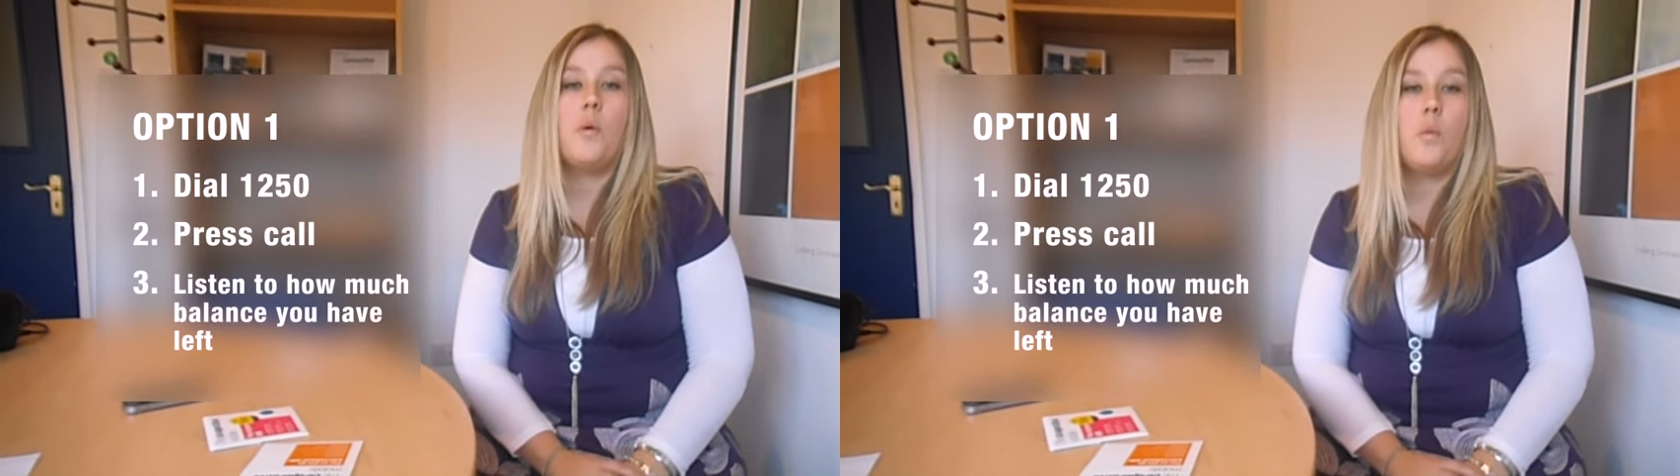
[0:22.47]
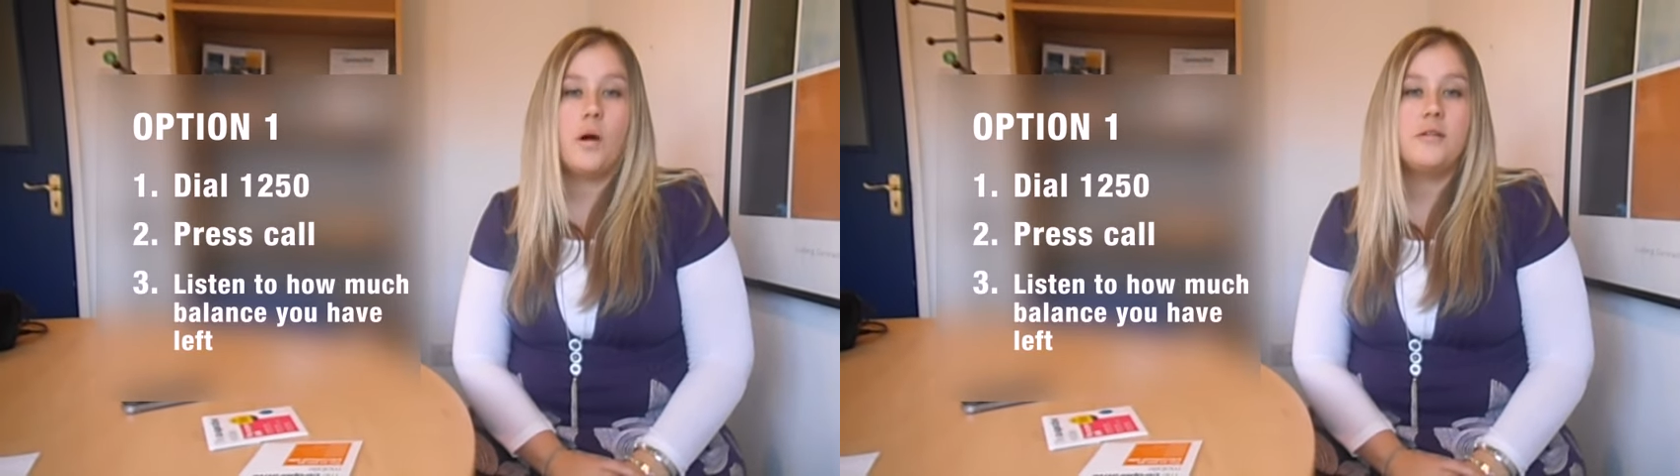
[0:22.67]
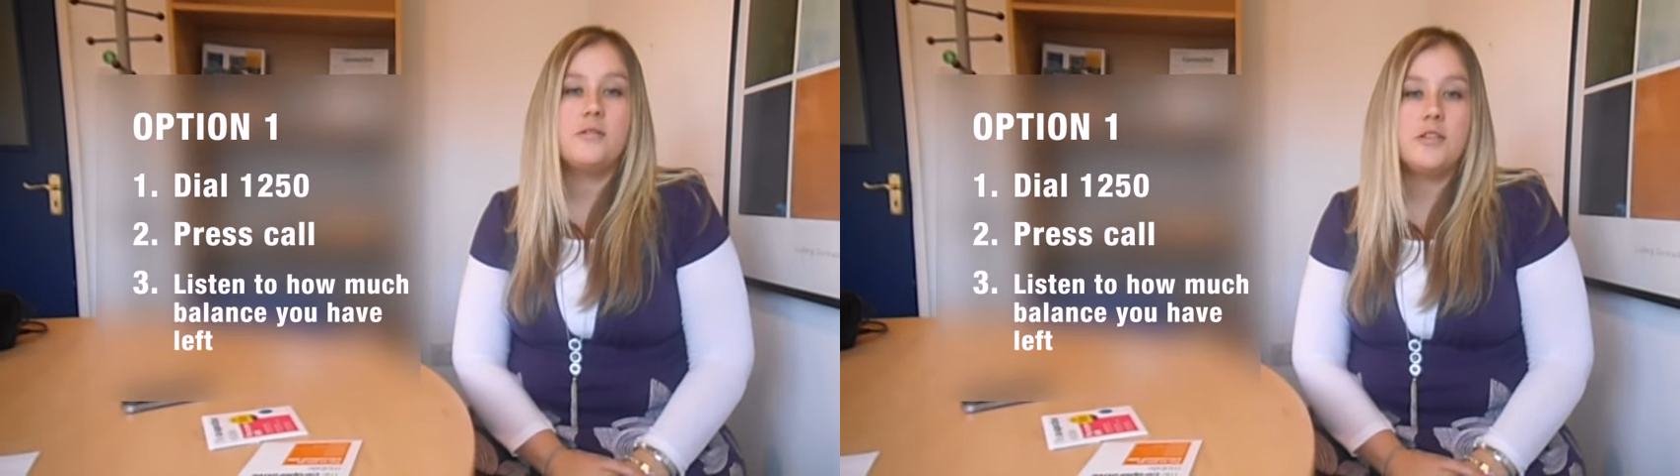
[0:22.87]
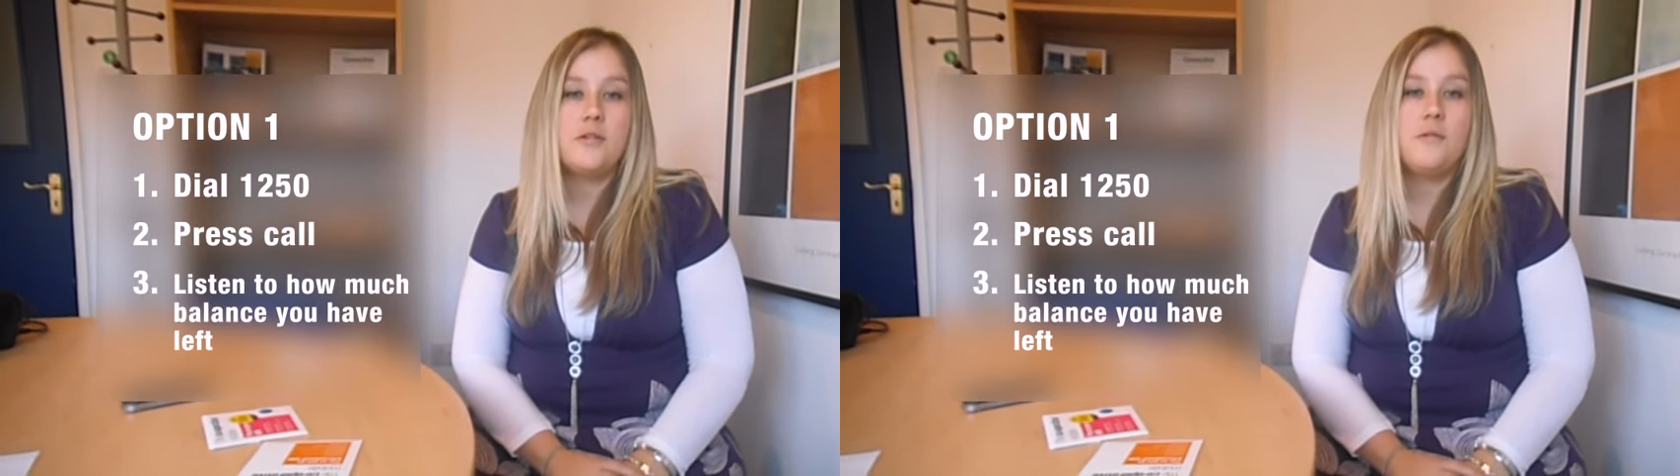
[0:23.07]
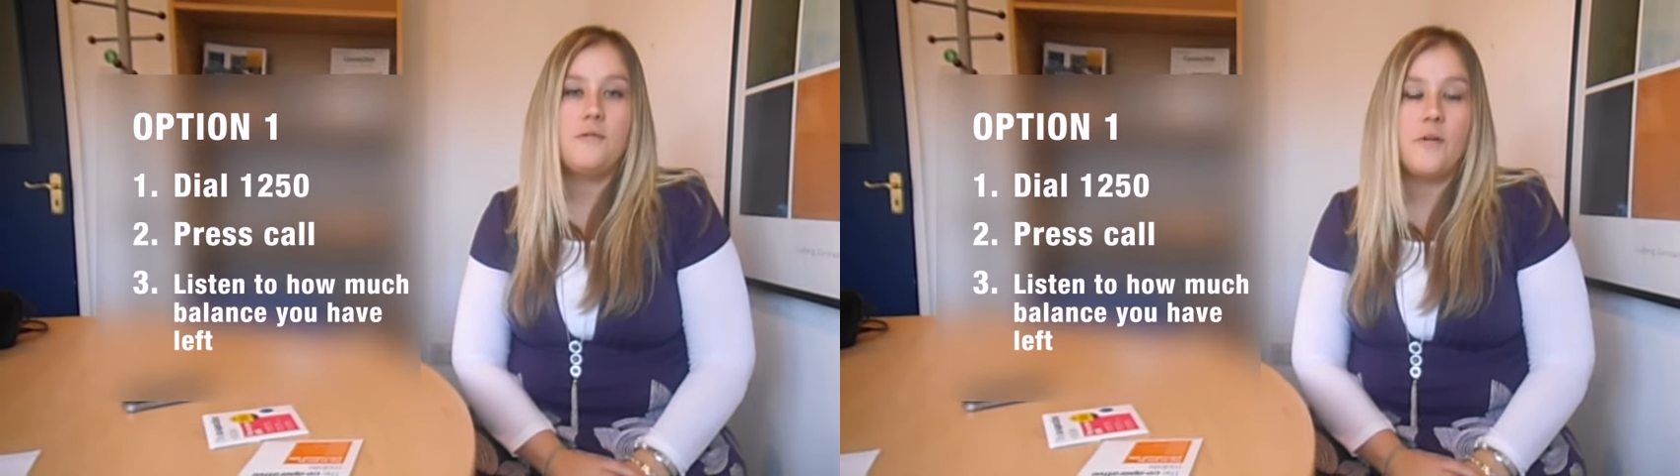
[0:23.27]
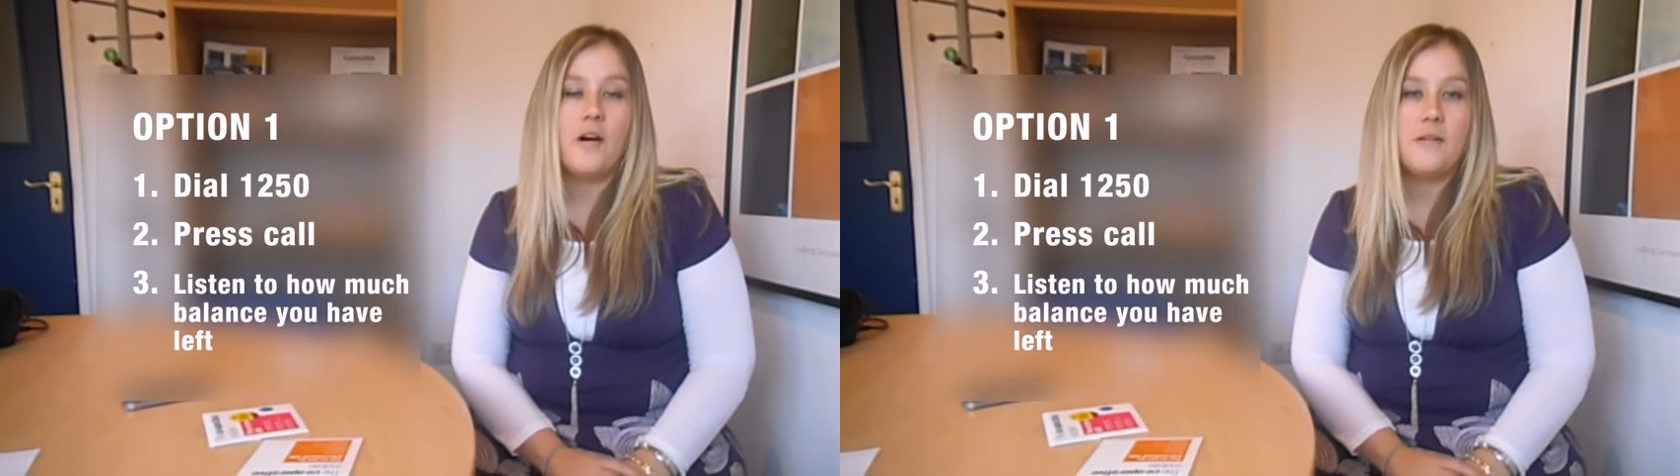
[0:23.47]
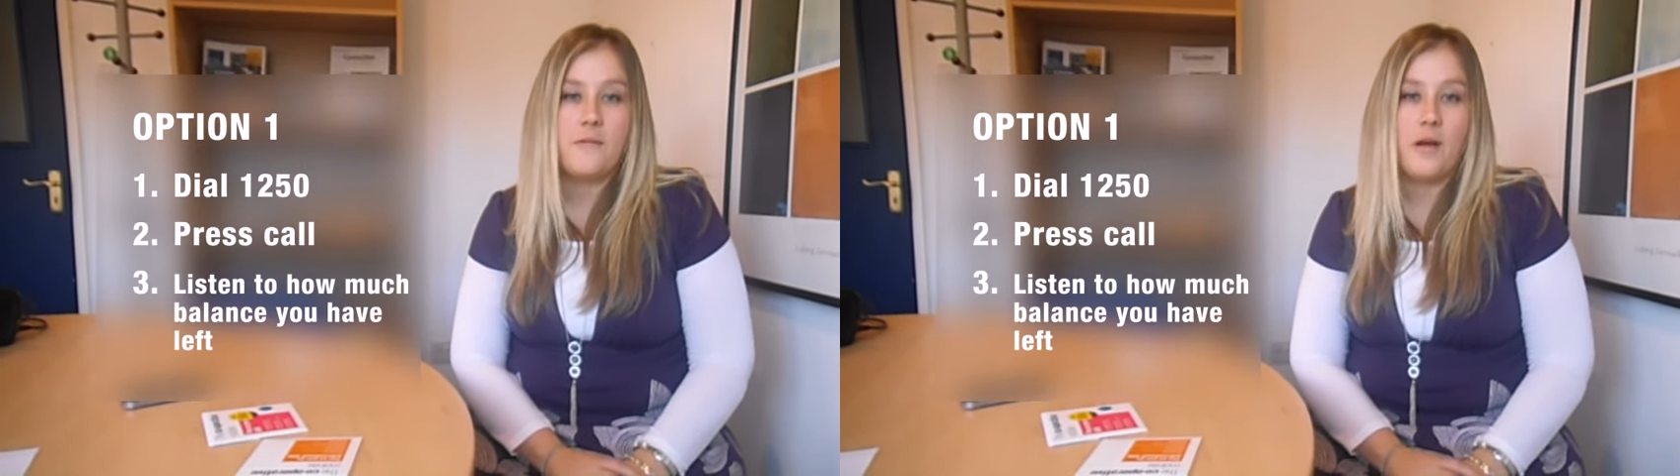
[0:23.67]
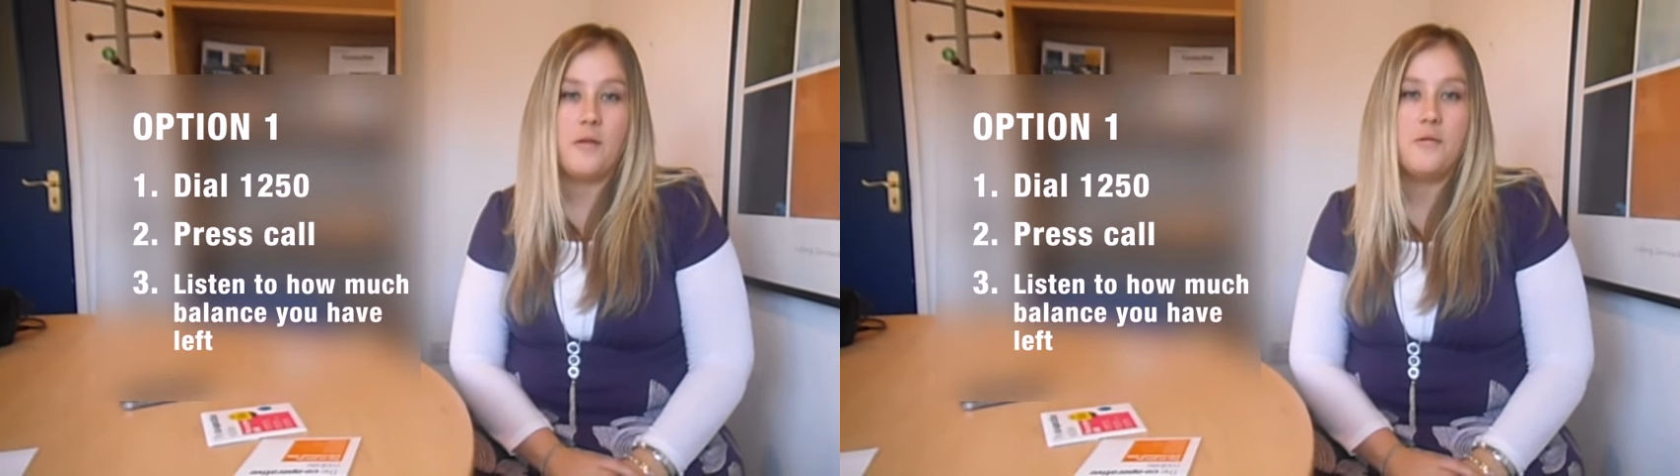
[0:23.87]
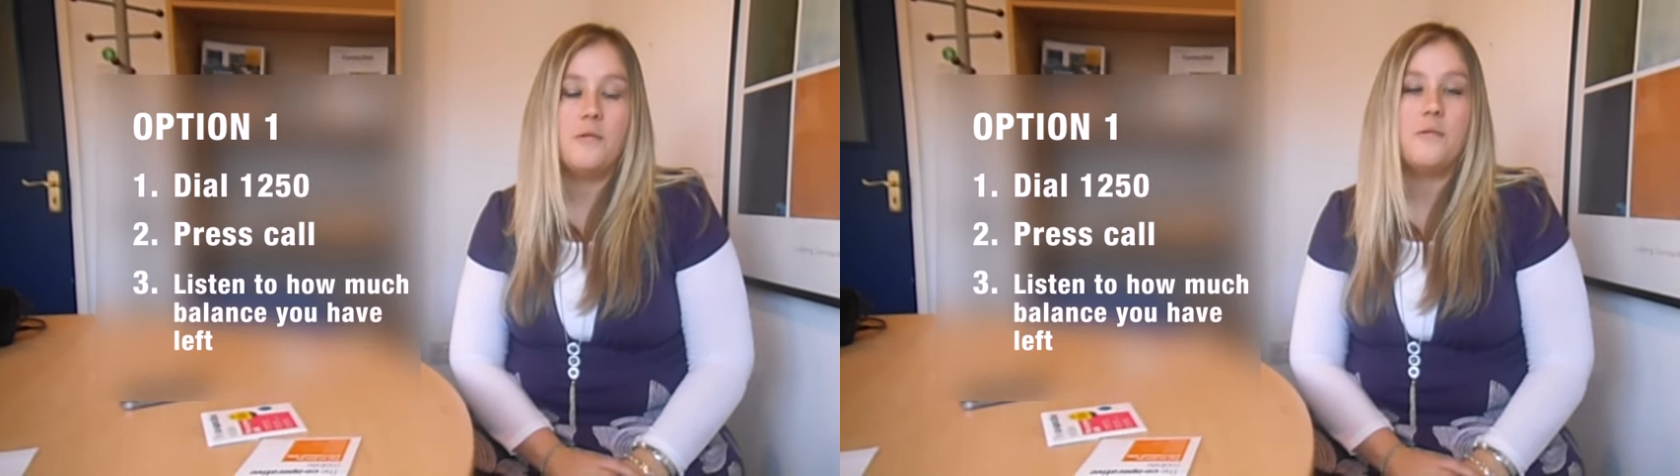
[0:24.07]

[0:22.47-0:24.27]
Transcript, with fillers: 1250